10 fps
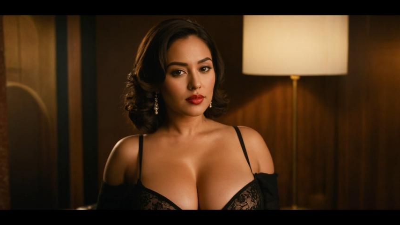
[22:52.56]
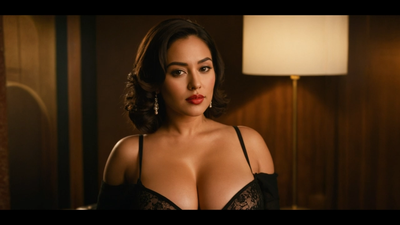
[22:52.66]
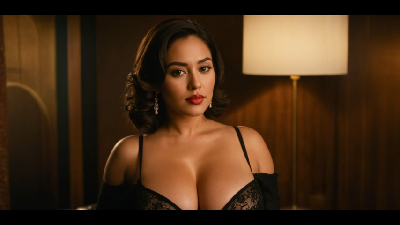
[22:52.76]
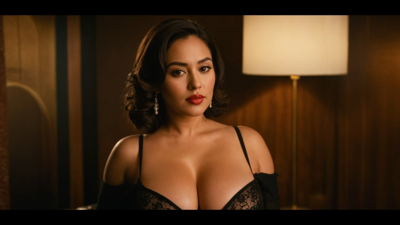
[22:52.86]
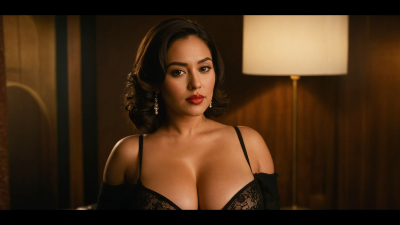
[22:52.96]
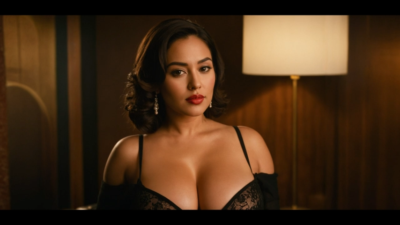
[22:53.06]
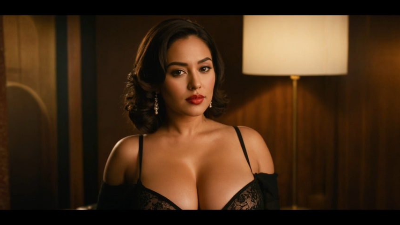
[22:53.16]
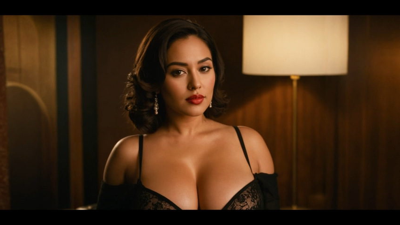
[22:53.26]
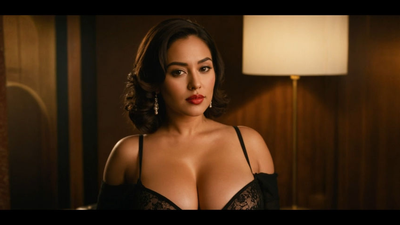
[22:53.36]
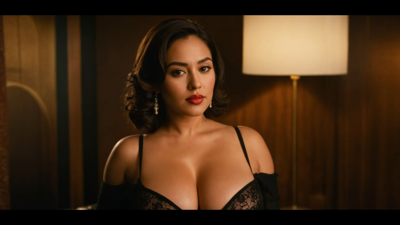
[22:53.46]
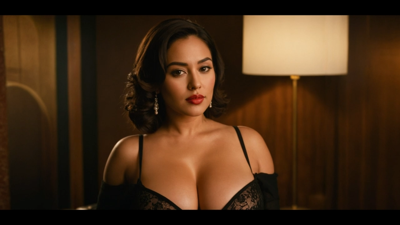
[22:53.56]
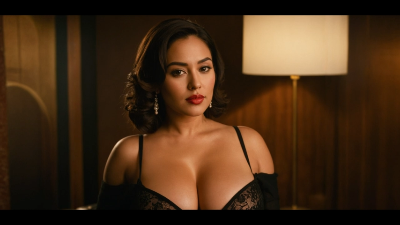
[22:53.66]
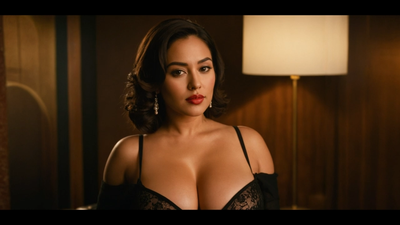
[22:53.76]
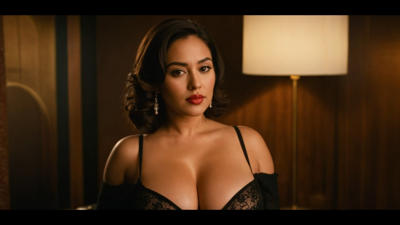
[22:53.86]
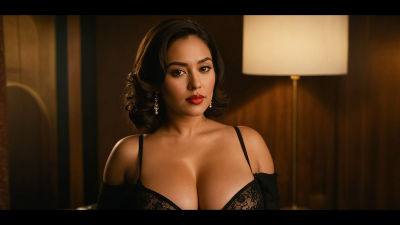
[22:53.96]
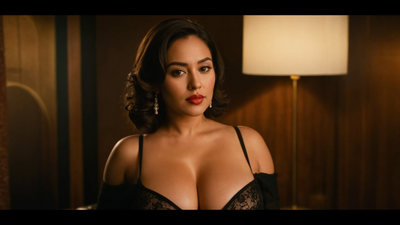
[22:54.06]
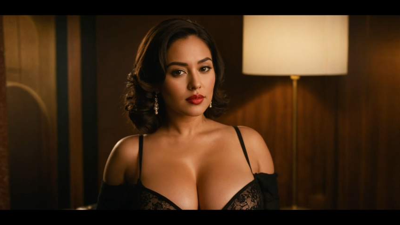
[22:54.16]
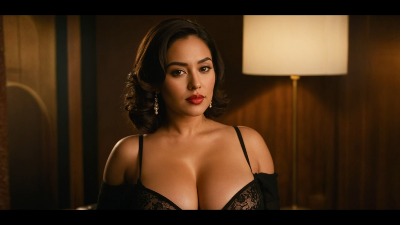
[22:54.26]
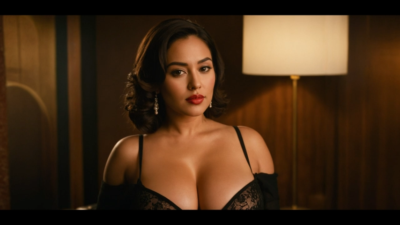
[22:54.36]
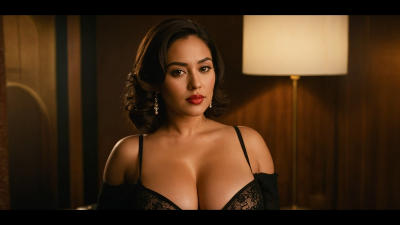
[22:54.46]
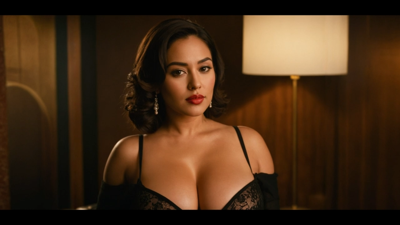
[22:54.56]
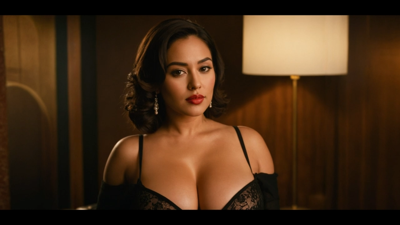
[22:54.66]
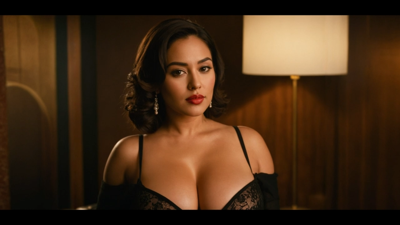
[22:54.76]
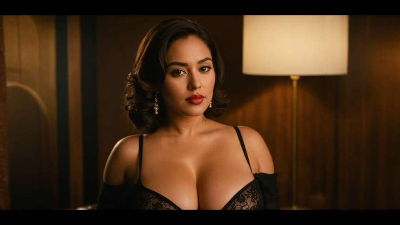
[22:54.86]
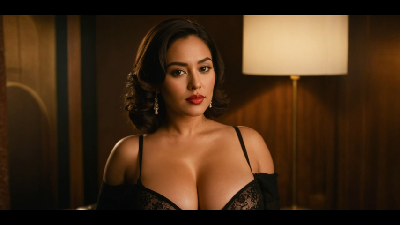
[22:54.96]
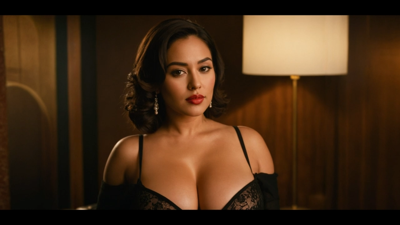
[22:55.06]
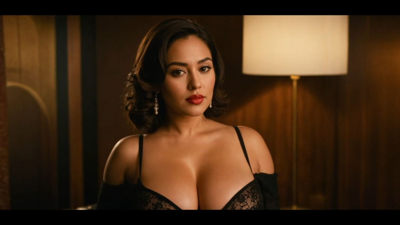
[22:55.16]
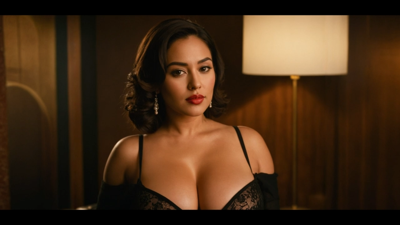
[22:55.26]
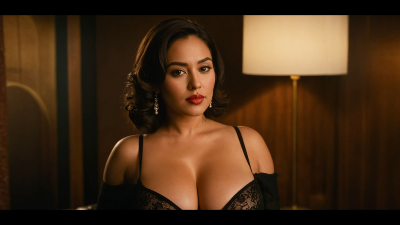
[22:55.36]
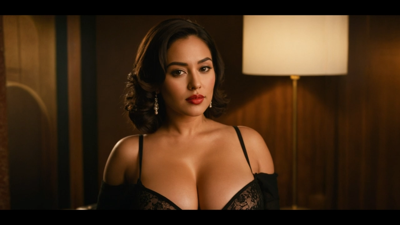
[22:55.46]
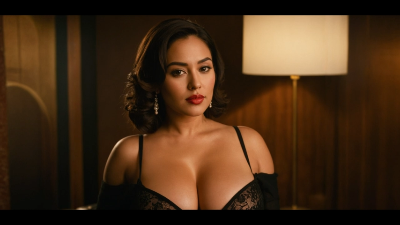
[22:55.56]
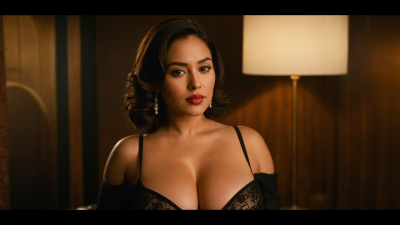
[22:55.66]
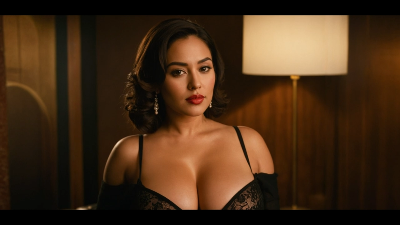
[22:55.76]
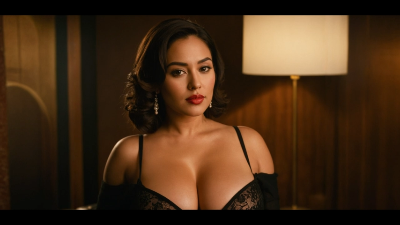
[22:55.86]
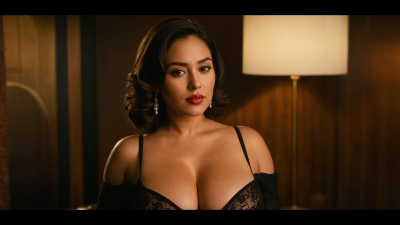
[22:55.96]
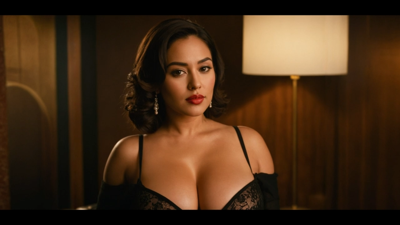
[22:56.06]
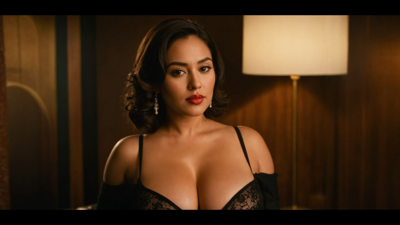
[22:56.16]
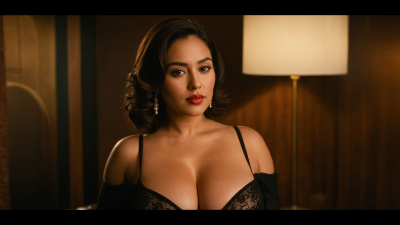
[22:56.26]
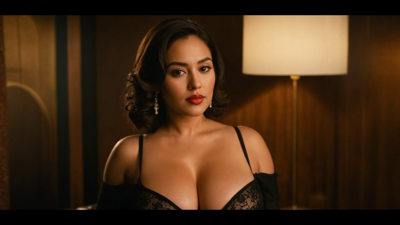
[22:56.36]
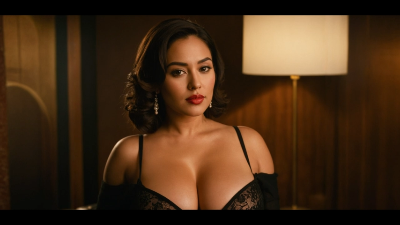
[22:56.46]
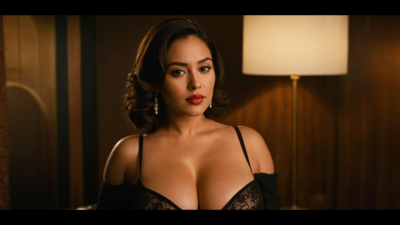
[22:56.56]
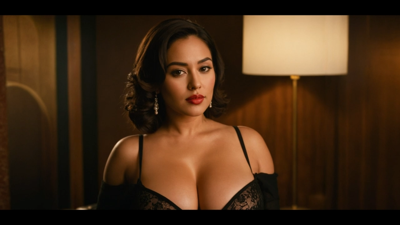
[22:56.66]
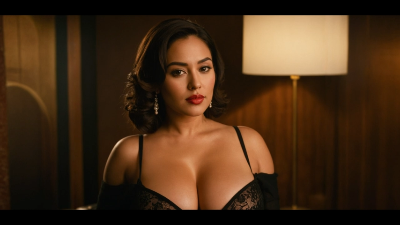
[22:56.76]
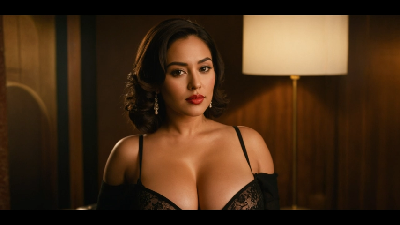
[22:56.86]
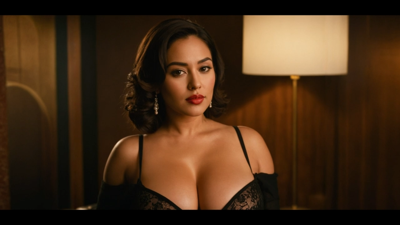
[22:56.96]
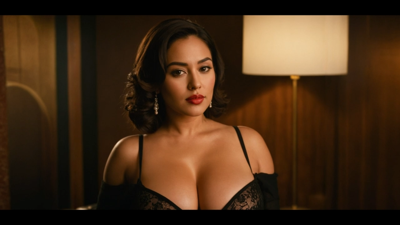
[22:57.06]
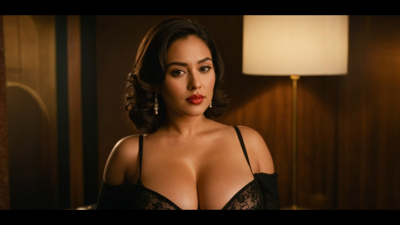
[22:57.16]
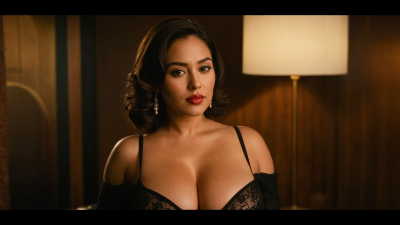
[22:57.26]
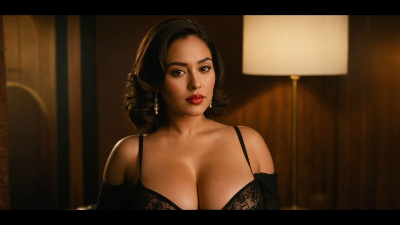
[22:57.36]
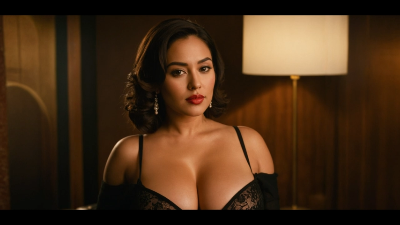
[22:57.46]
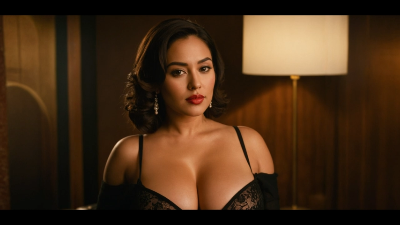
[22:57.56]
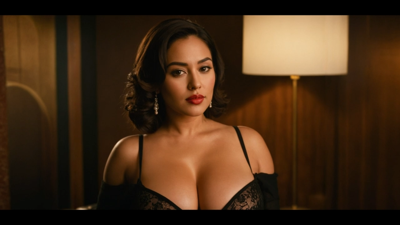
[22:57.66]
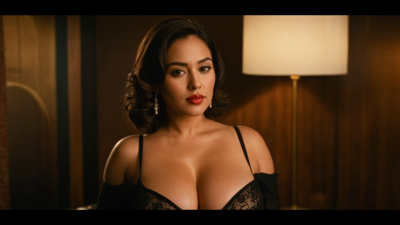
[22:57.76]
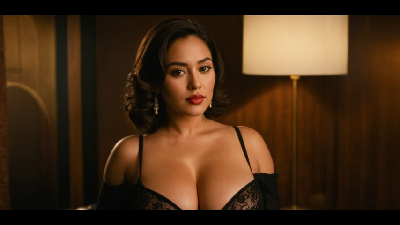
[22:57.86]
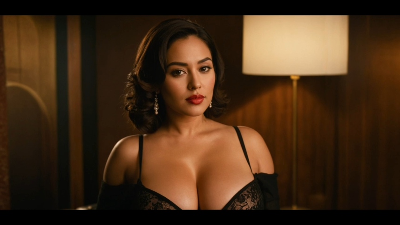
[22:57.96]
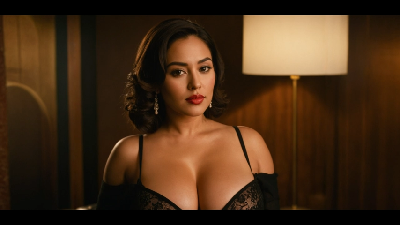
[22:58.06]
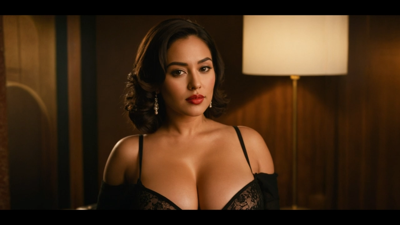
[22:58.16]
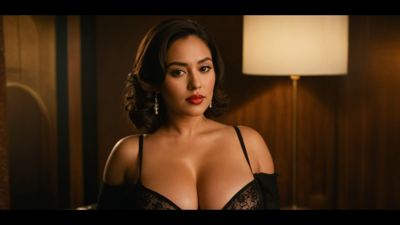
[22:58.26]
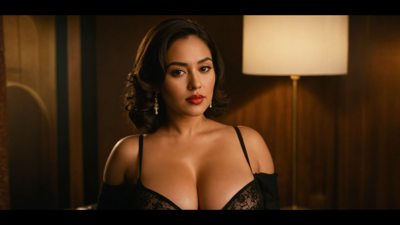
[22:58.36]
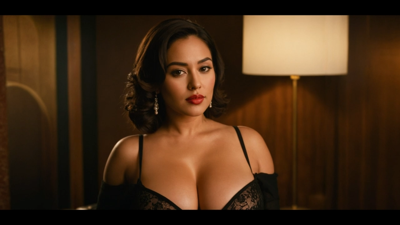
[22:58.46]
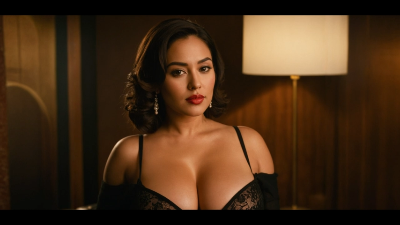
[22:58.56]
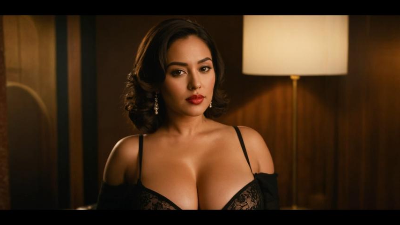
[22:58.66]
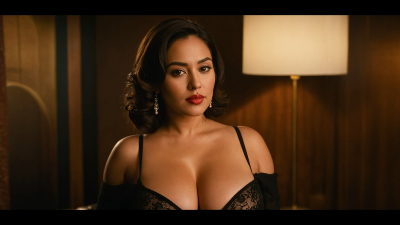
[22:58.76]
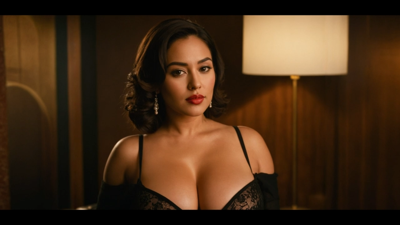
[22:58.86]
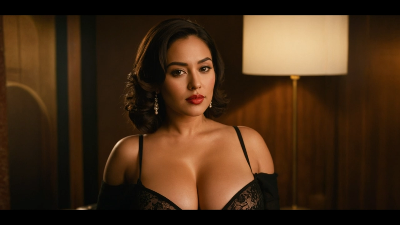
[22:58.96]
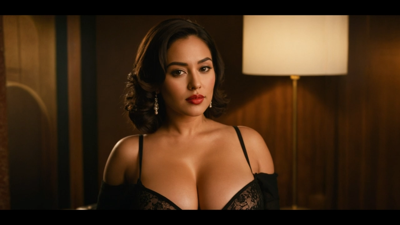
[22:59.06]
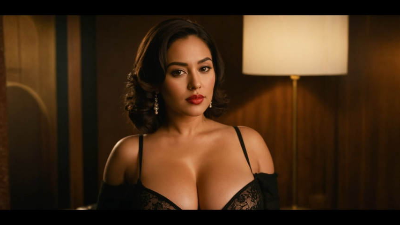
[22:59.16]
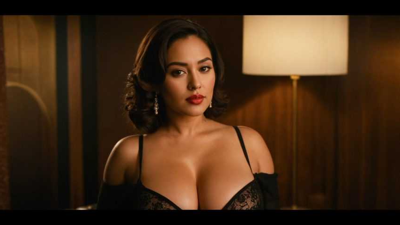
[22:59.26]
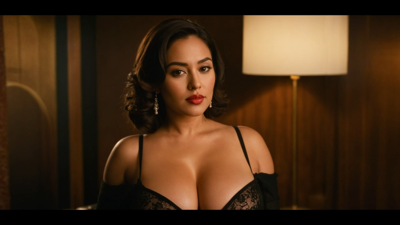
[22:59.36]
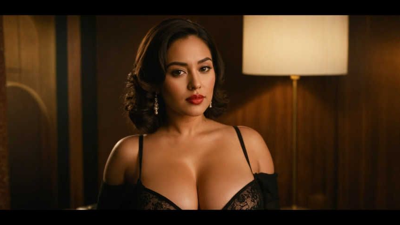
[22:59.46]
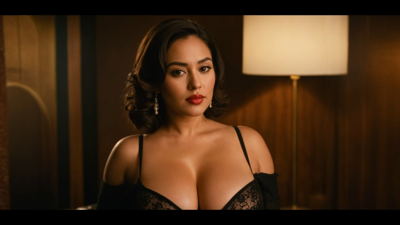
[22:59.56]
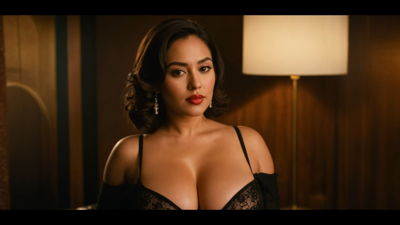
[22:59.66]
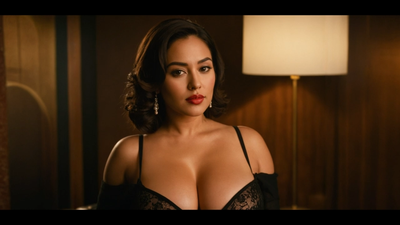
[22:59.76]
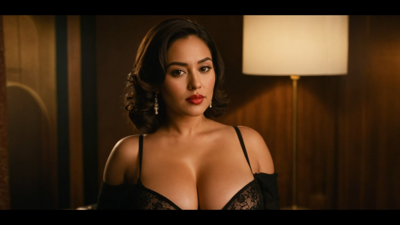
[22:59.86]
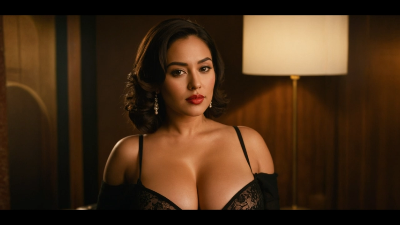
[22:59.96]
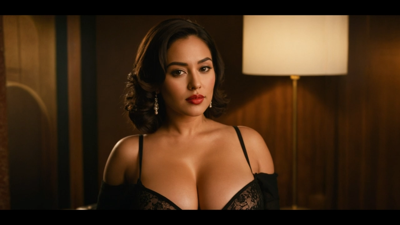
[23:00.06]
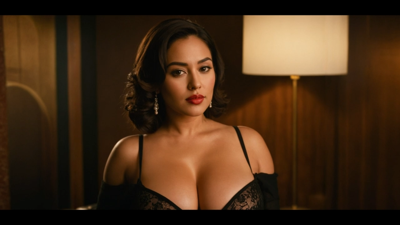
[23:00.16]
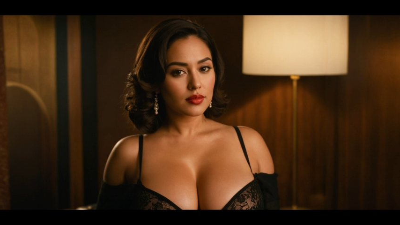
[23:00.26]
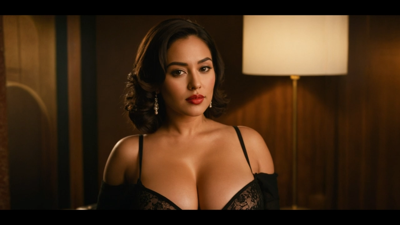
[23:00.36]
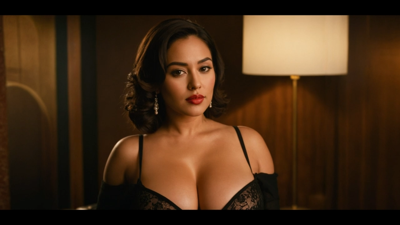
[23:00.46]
[no speech]